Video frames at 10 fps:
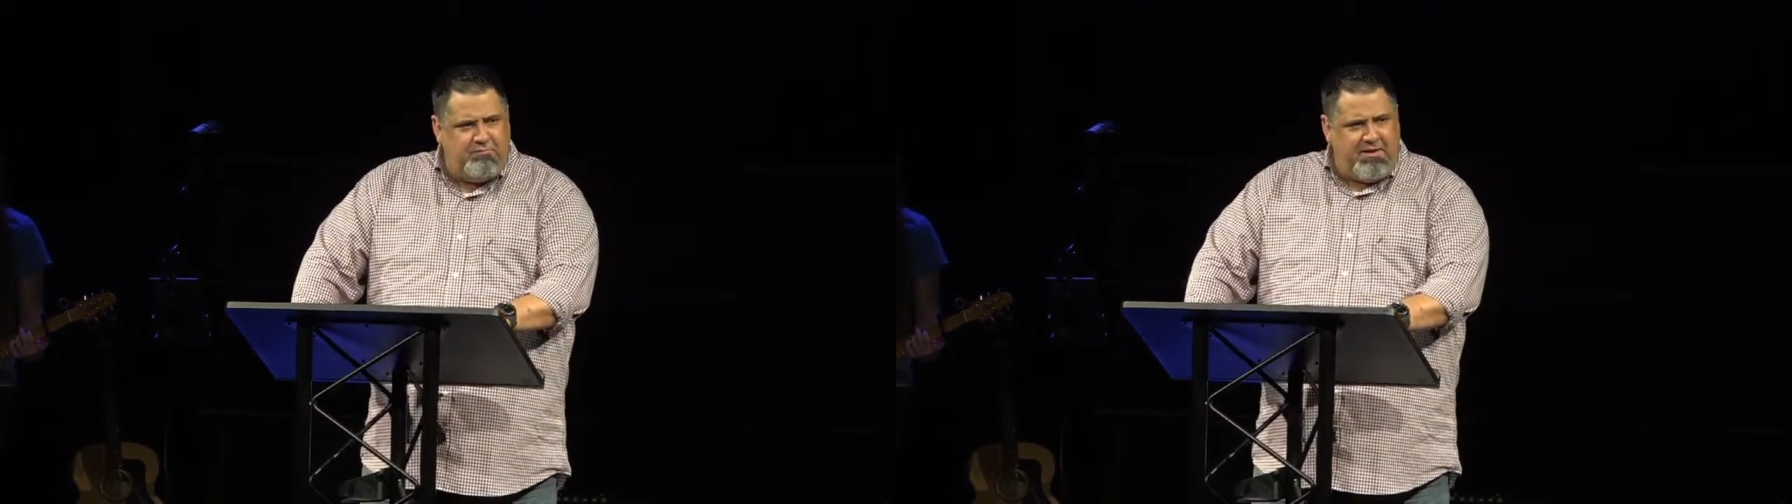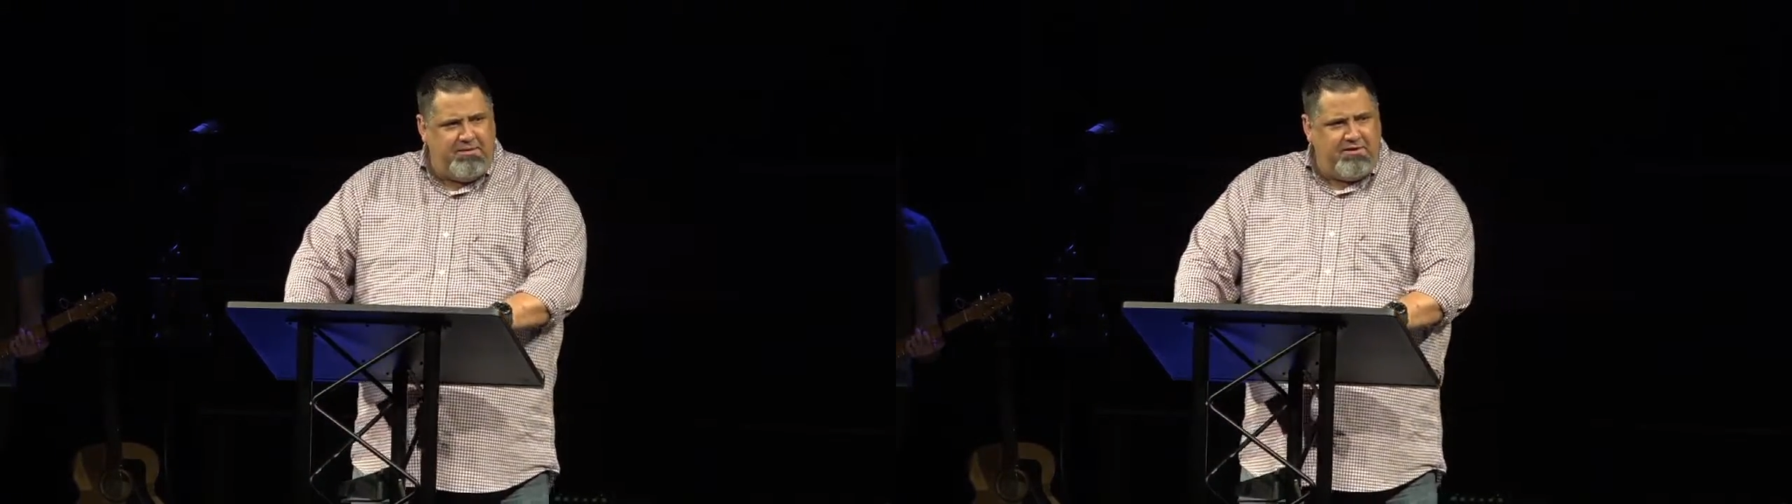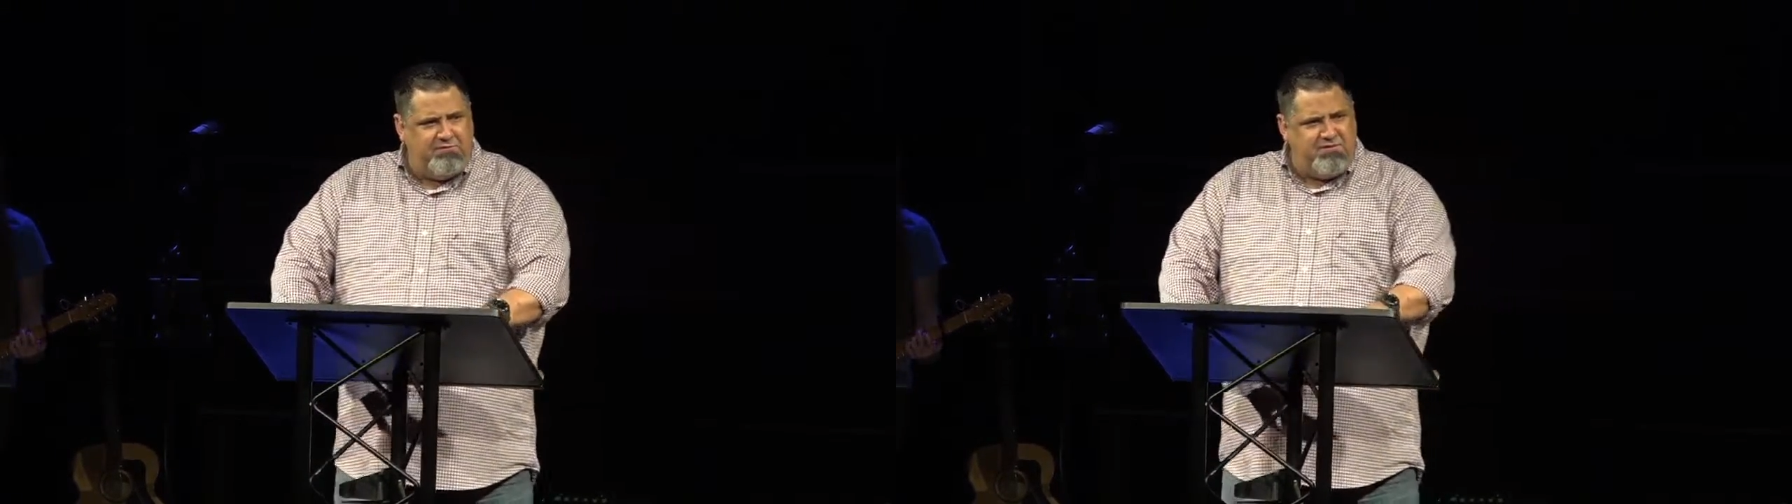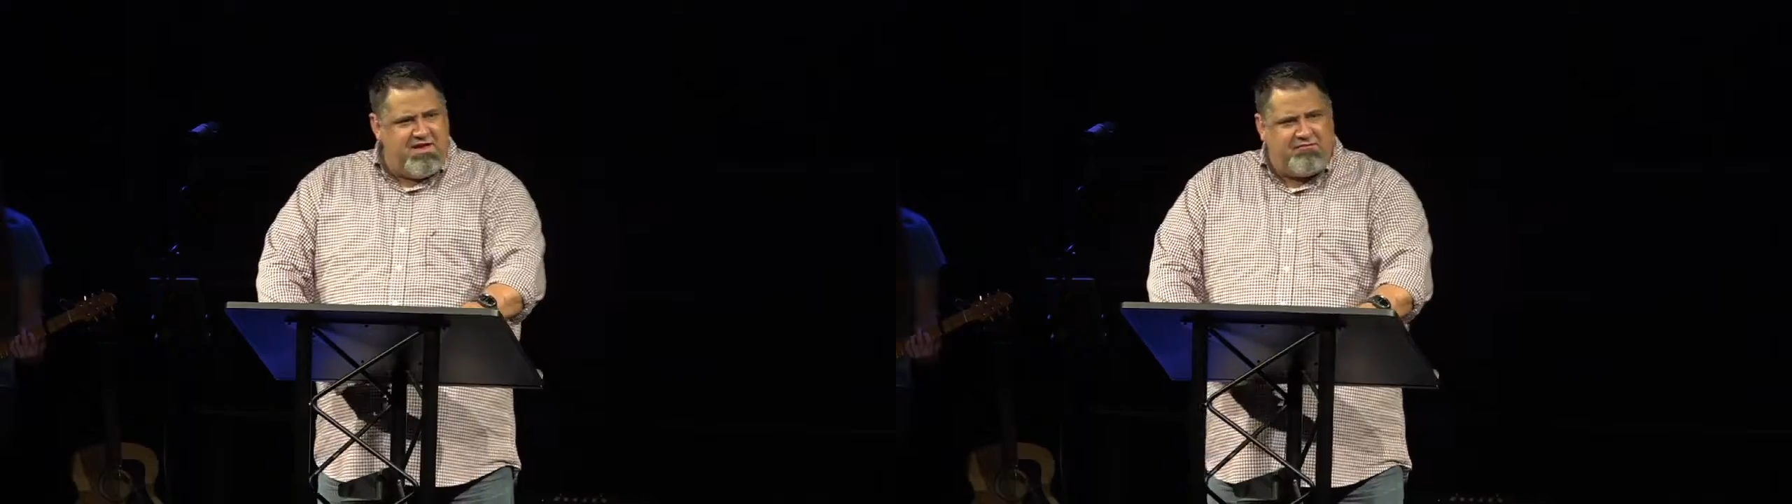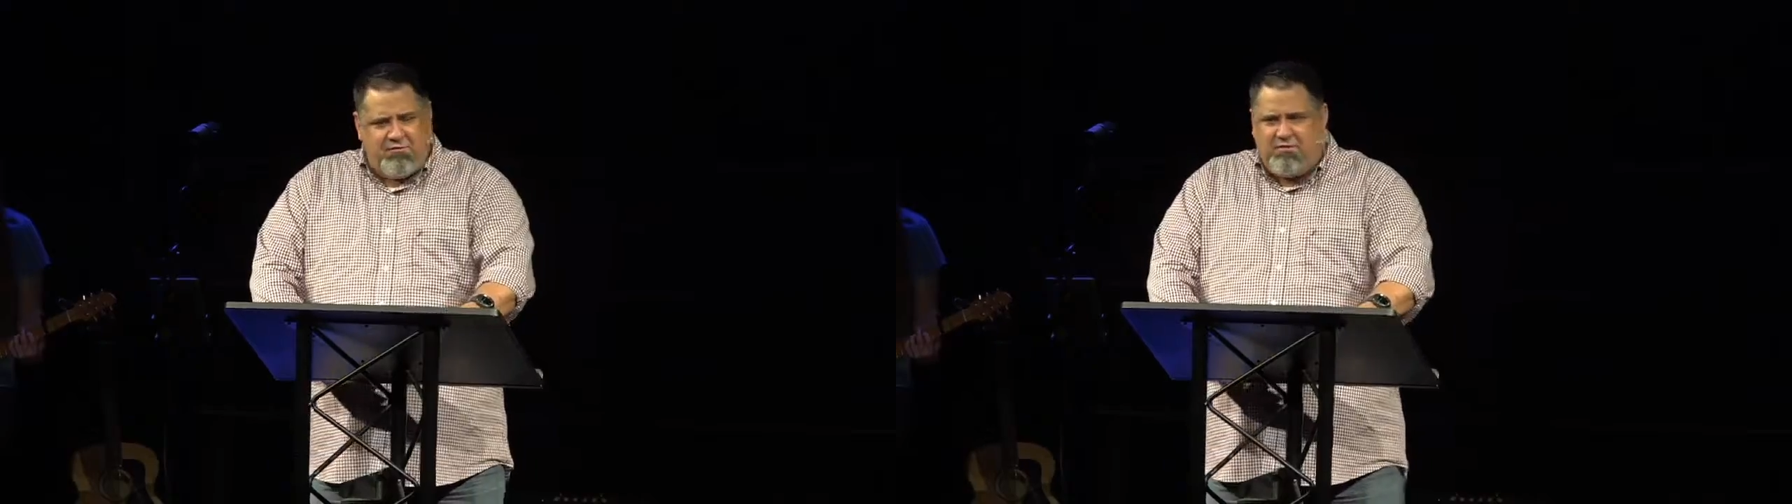and maybe you've
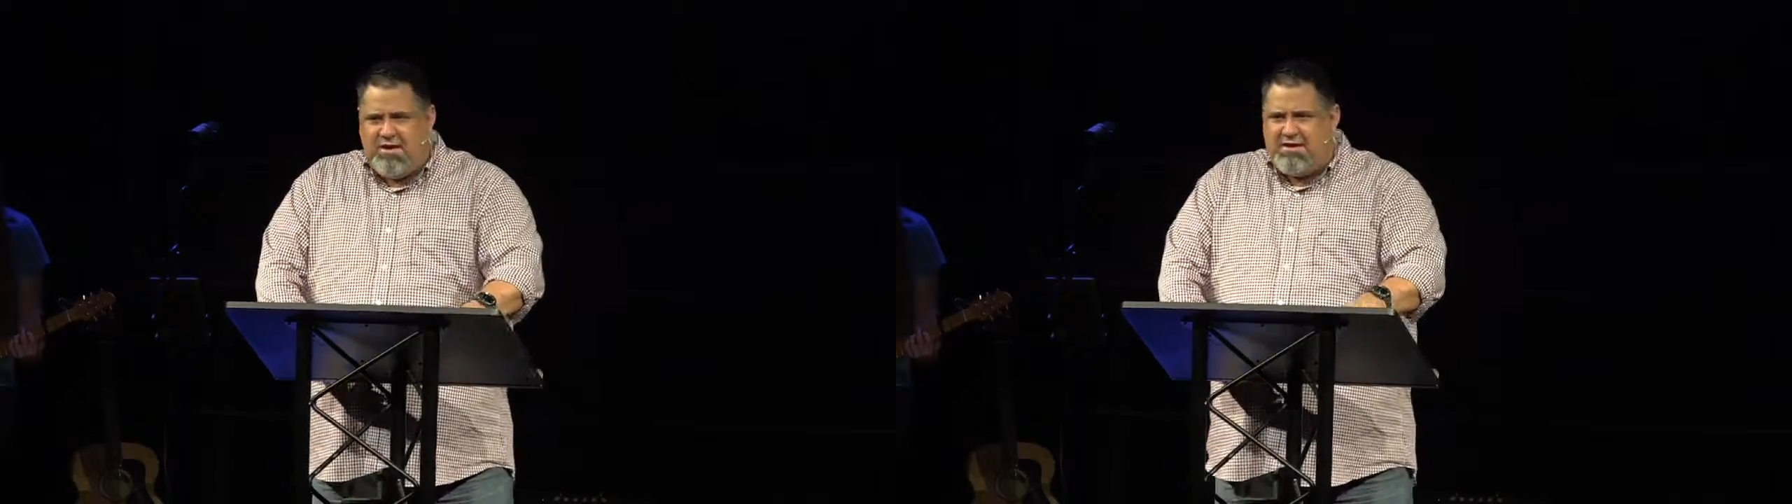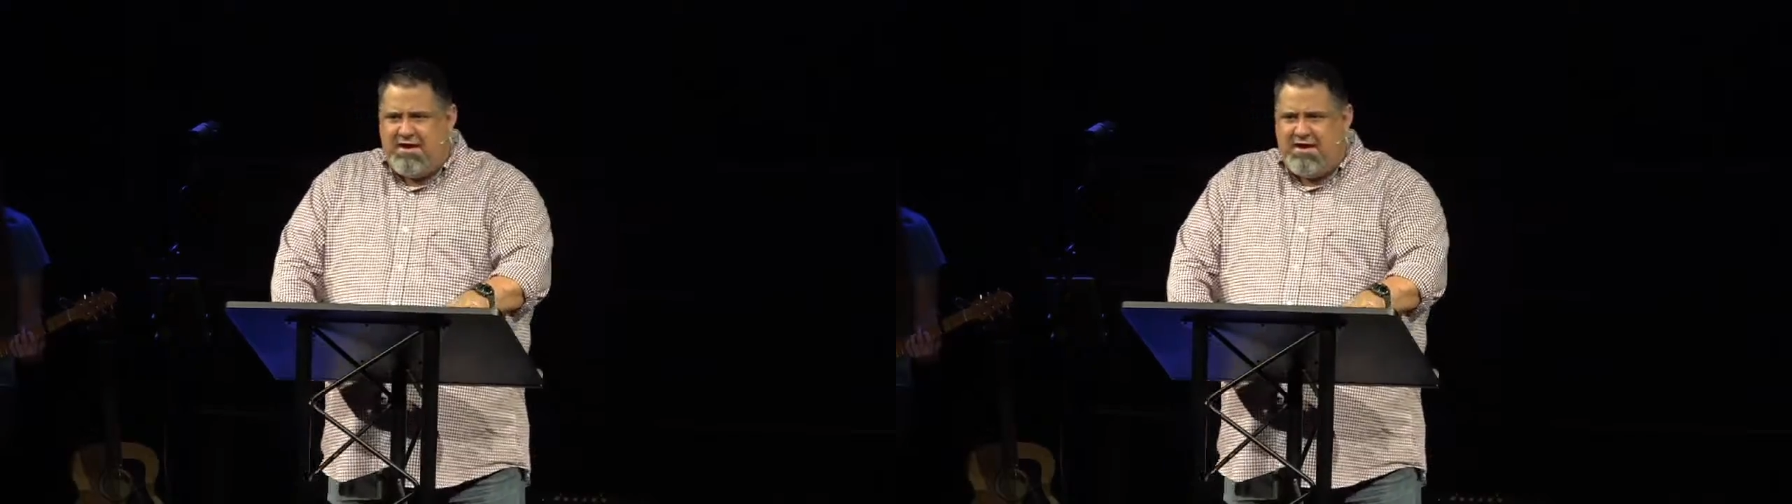never,